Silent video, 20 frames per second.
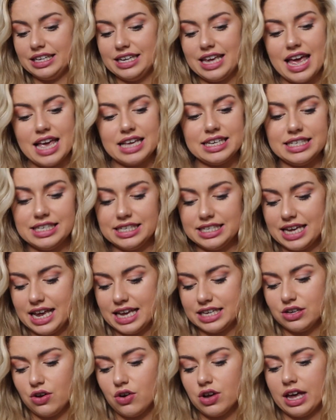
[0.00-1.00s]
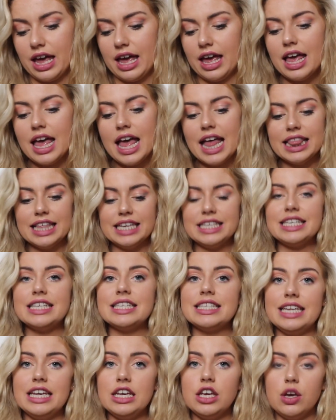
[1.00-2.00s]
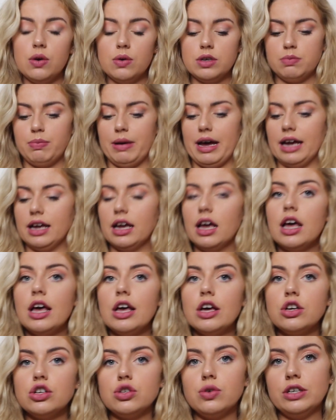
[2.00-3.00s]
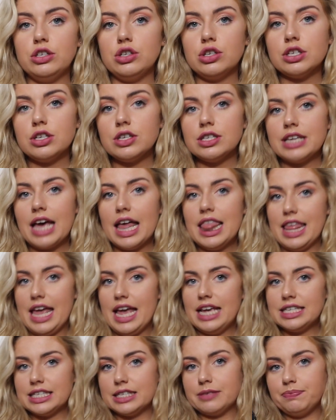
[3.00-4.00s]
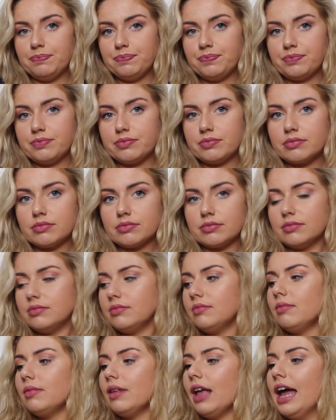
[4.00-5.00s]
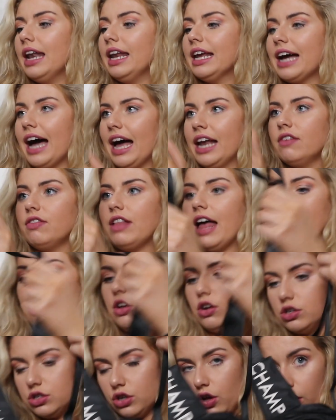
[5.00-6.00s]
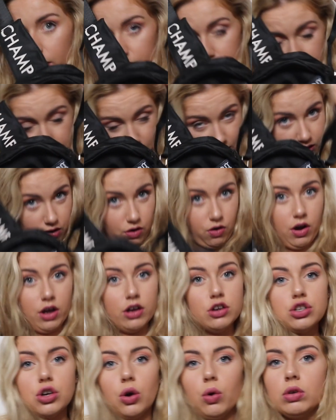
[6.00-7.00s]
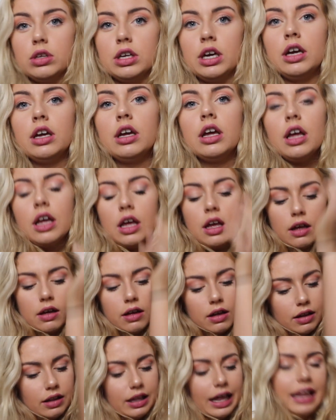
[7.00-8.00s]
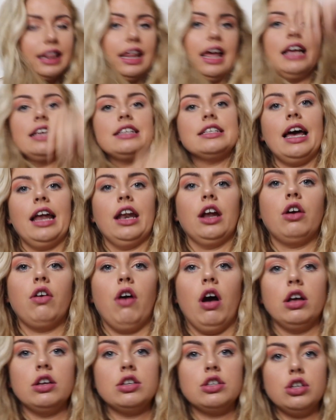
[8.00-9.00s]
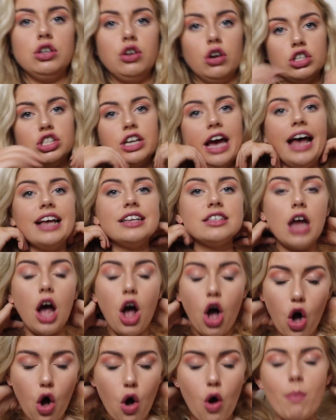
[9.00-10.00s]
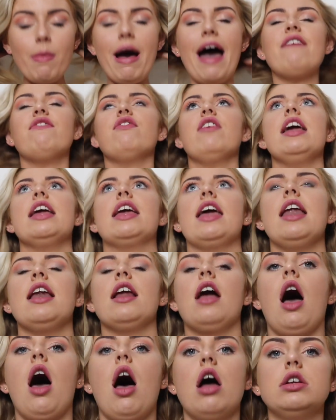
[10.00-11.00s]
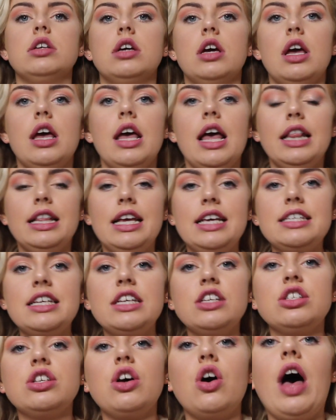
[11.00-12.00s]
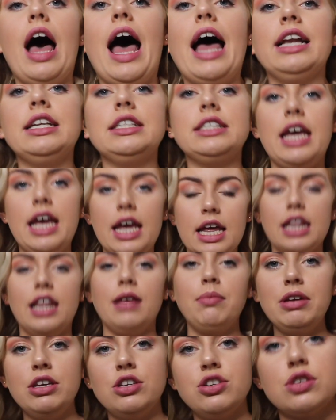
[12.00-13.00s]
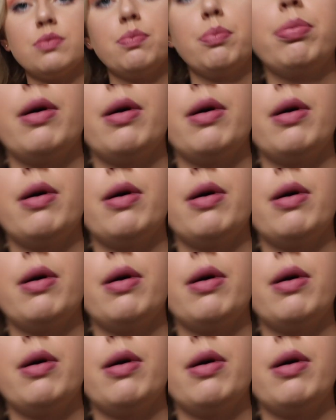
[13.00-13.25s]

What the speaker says: Yes, it is. Okay, this is the cutest bag. So it just looks like this. And it kind of, like, goes over your shoulder like this and across your chest. Oh, my freaking God. This is so handy. Let me just